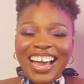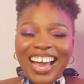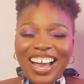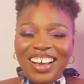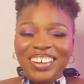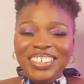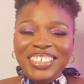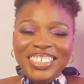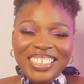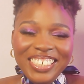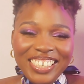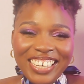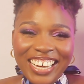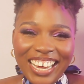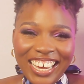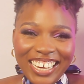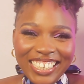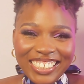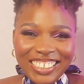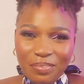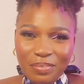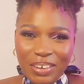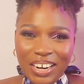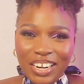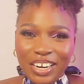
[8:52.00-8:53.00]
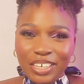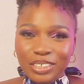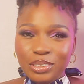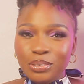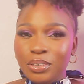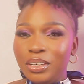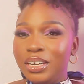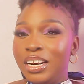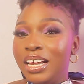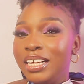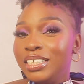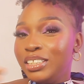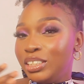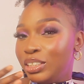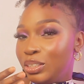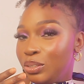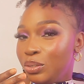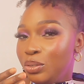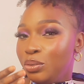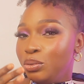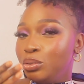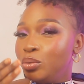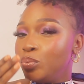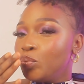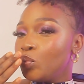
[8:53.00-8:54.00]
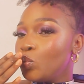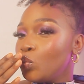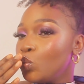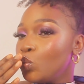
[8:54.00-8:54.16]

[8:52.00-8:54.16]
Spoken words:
I'll see you guys in my next one. Toodles.